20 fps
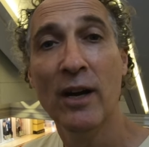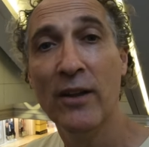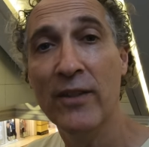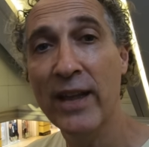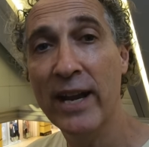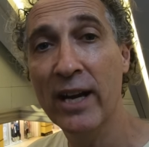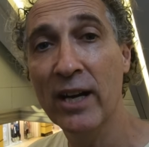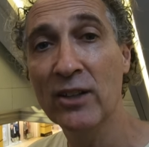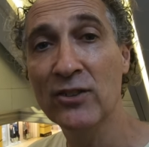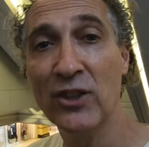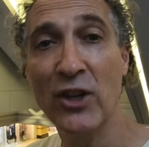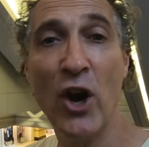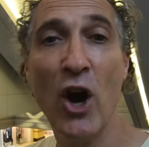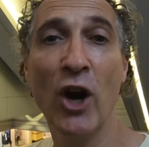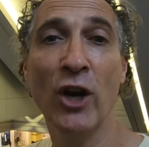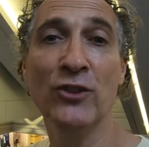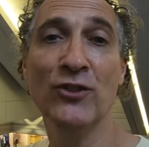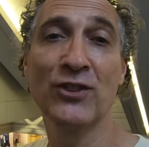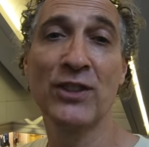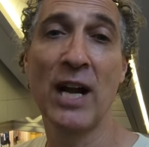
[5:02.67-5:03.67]
There's an
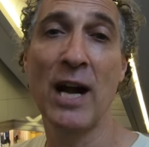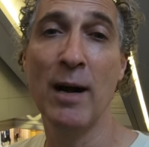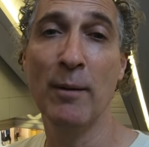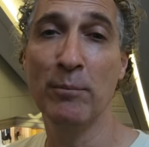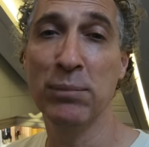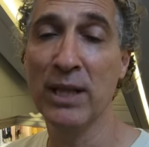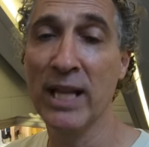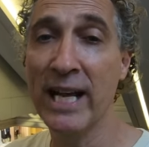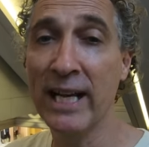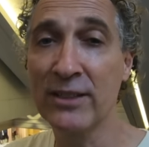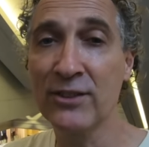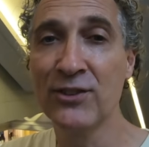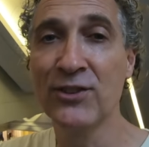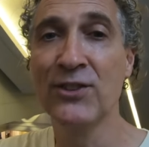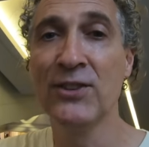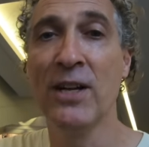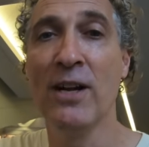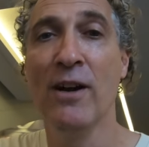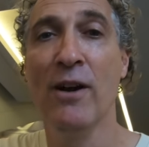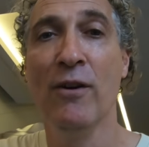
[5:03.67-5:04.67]
arts
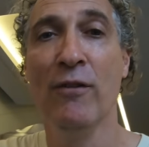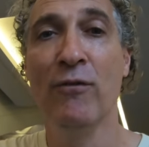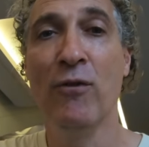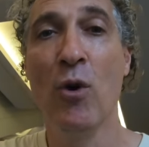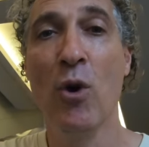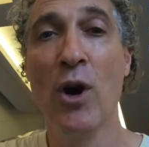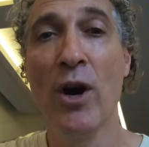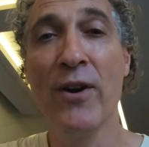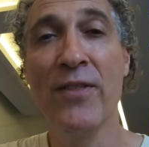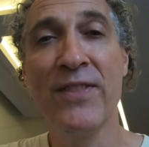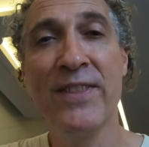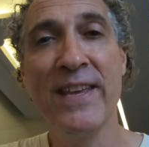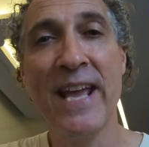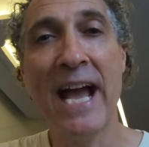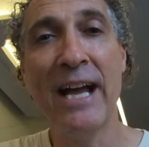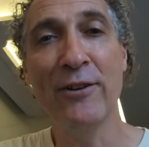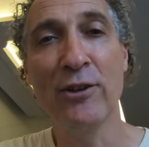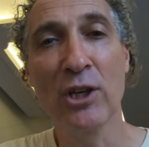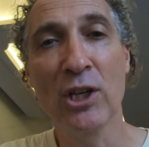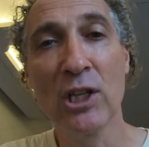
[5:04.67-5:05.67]
complex for
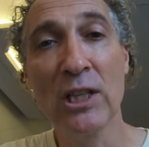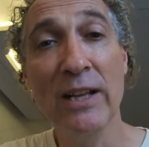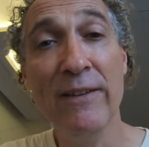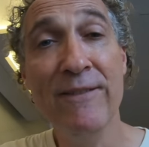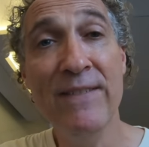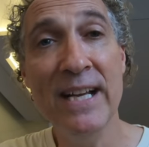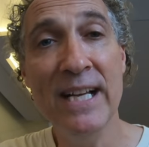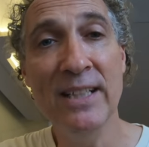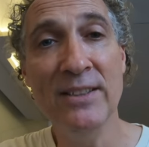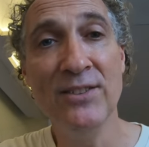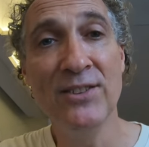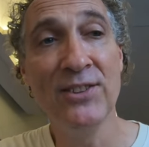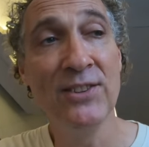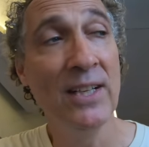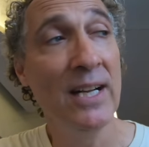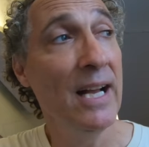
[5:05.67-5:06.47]
theatrical events